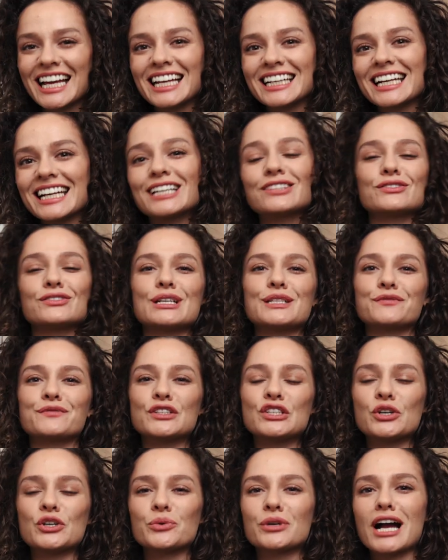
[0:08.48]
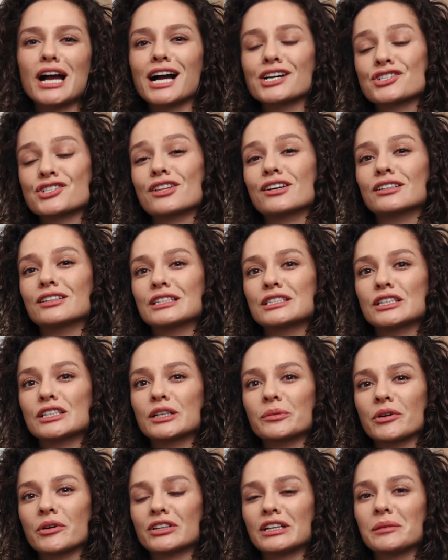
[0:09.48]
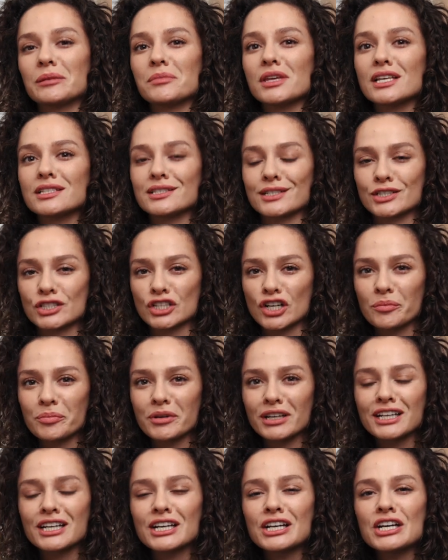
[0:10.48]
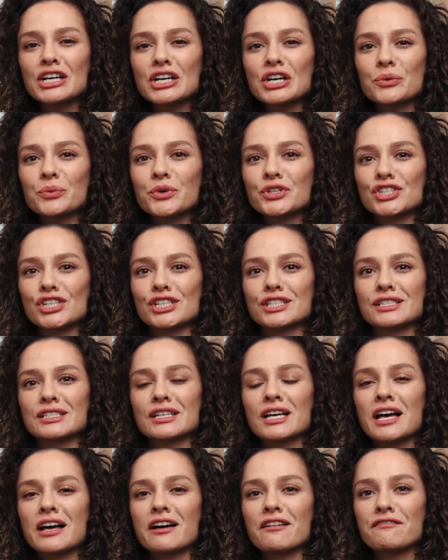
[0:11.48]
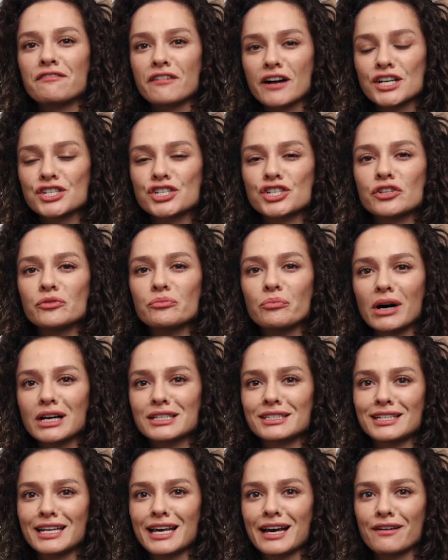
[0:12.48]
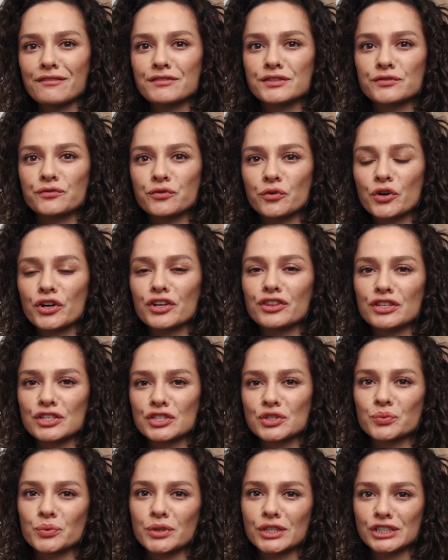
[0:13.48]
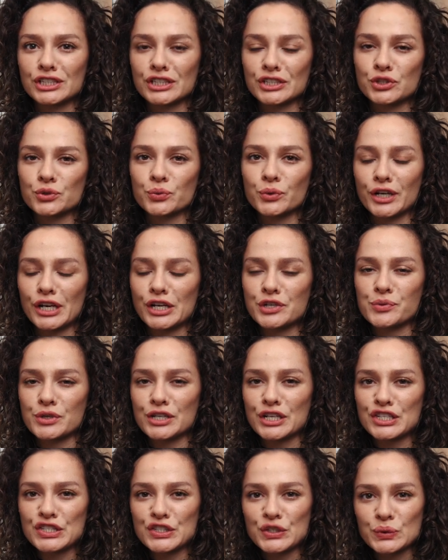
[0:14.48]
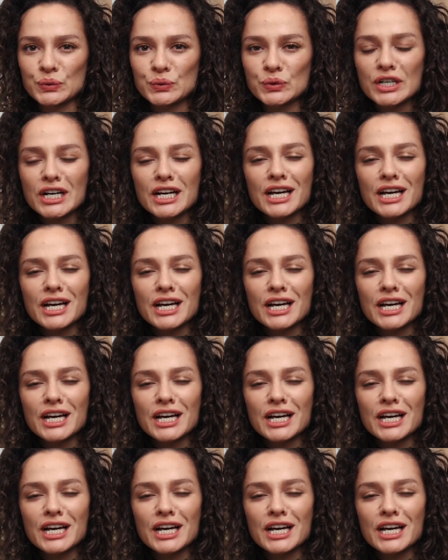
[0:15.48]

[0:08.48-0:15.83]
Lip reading: And in today's video, we're actually going to talk about an amazing topic, which is fashion must-haves for this winter 2022.